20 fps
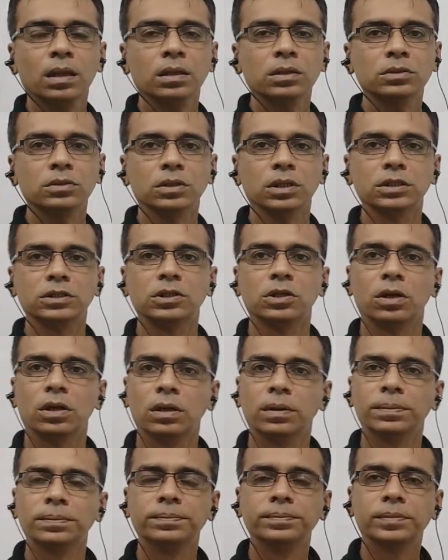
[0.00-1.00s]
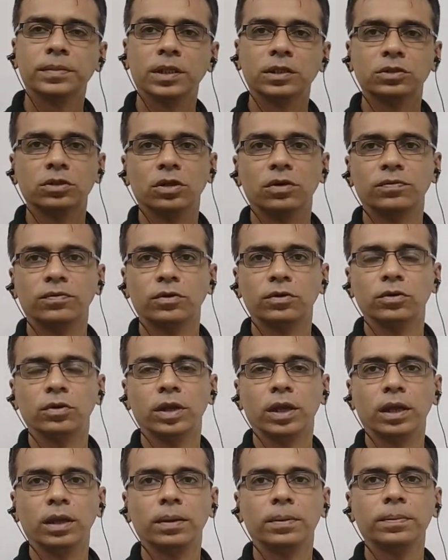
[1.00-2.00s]
So that's all for
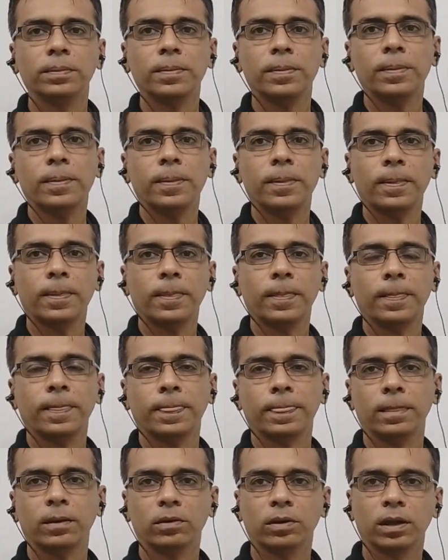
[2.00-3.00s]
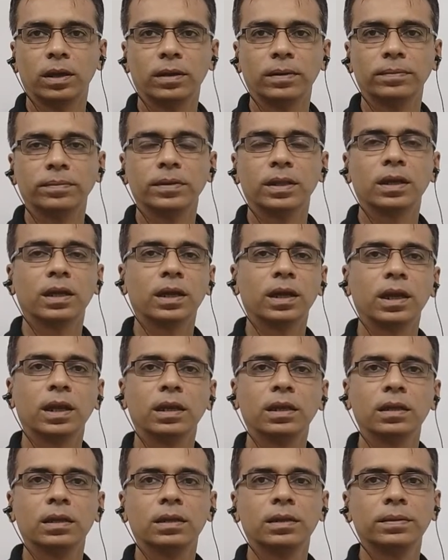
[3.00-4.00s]
today. Okay? Then
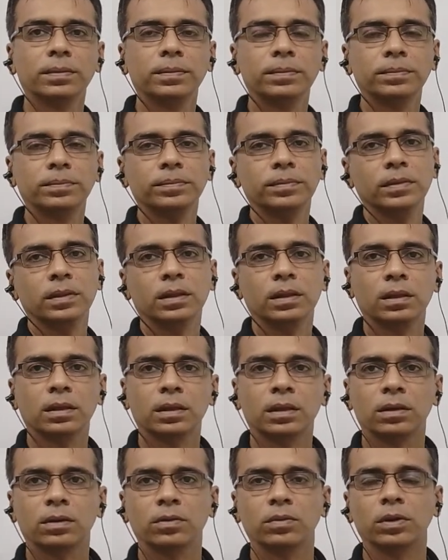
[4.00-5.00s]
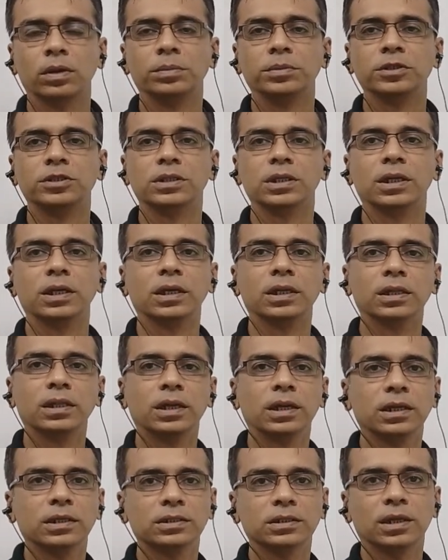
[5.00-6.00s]
again, we'll be seeing in the
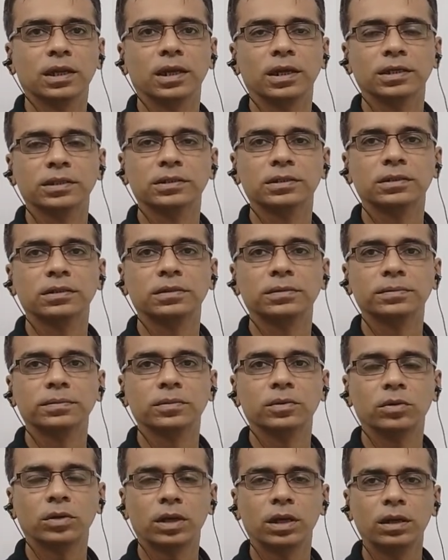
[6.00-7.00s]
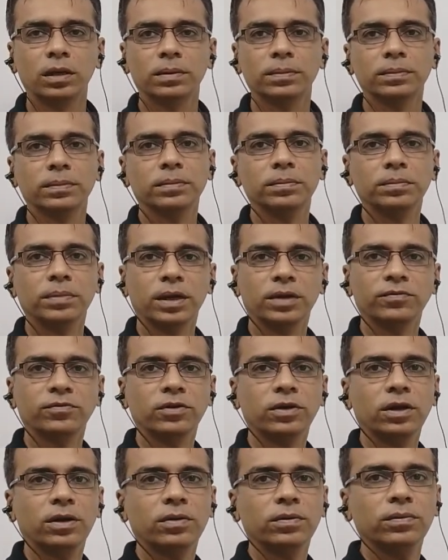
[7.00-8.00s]
next class. Okay? Bye for
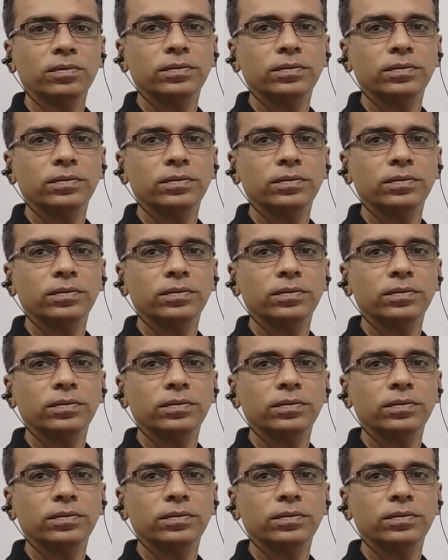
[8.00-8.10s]
now.